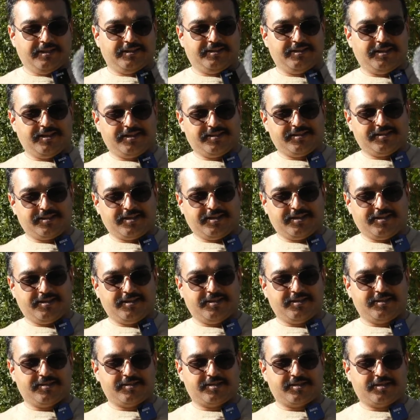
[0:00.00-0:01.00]
This
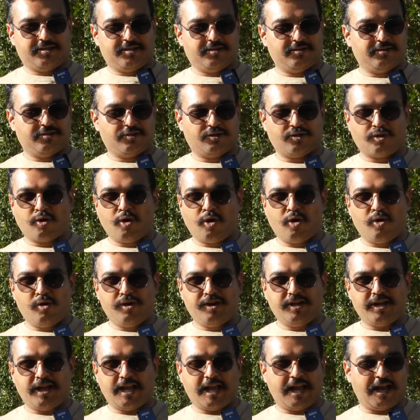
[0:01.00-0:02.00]
is
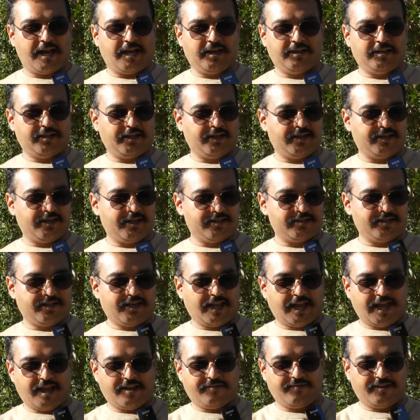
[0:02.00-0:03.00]
Rode and it doesn't
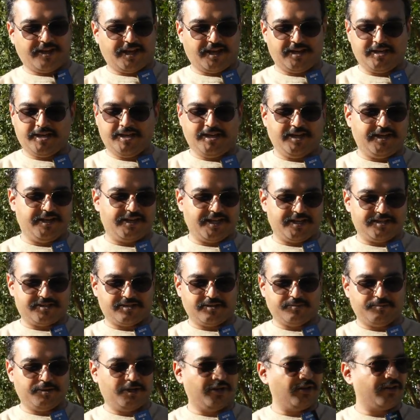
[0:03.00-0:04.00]
have any
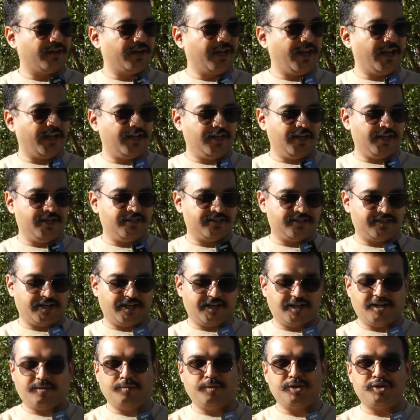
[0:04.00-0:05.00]
decibel or any
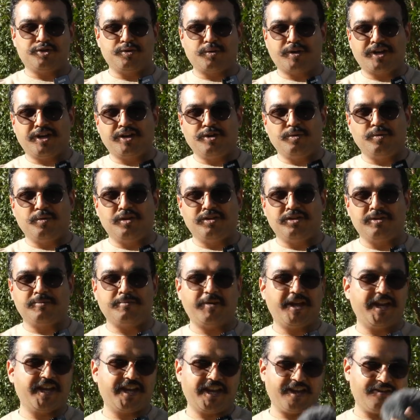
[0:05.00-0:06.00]
setting which you can do on the
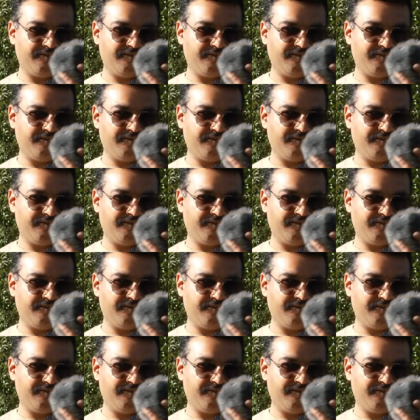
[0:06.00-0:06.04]
mic.